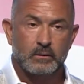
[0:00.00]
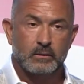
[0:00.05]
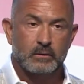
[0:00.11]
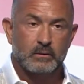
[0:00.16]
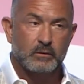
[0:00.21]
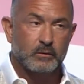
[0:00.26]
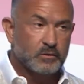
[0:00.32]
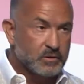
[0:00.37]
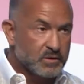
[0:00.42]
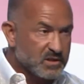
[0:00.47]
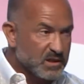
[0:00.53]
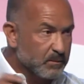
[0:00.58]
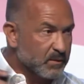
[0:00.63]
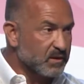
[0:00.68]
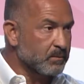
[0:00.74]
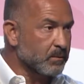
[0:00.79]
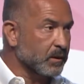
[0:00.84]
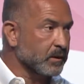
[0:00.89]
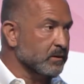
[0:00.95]
Those are some of the
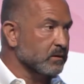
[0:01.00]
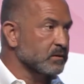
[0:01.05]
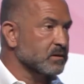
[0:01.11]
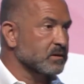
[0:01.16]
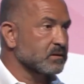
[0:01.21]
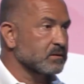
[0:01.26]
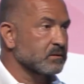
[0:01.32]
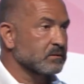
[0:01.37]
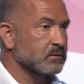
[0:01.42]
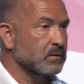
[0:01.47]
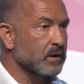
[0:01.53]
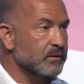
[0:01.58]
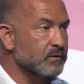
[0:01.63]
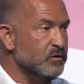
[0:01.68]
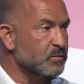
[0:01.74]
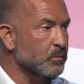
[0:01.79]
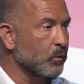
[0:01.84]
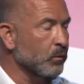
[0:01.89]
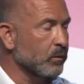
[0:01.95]
models, and
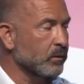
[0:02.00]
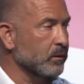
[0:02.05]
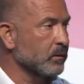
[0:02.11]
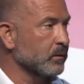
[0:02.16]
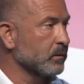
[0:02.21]
there's more.